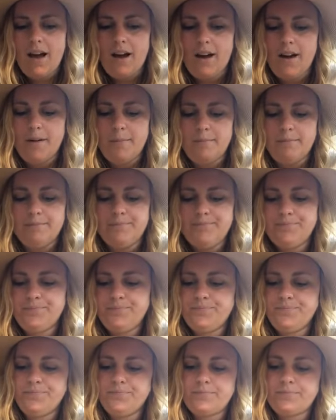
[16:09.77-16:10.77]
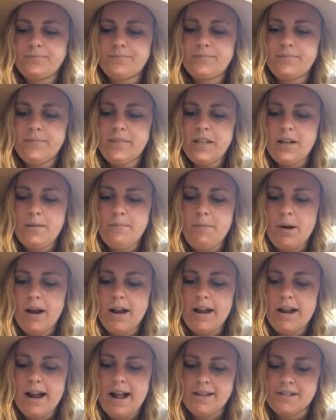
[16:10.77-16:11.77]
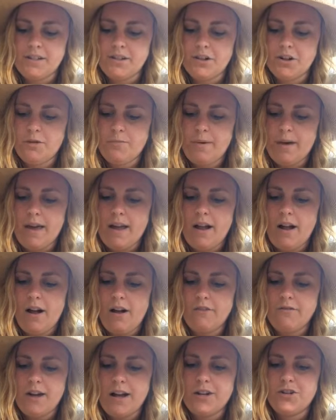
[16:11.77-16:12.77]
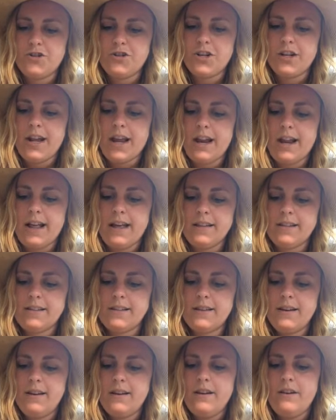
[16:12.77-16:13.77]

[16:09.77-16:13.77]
but it has a little bit of nitrogen in it,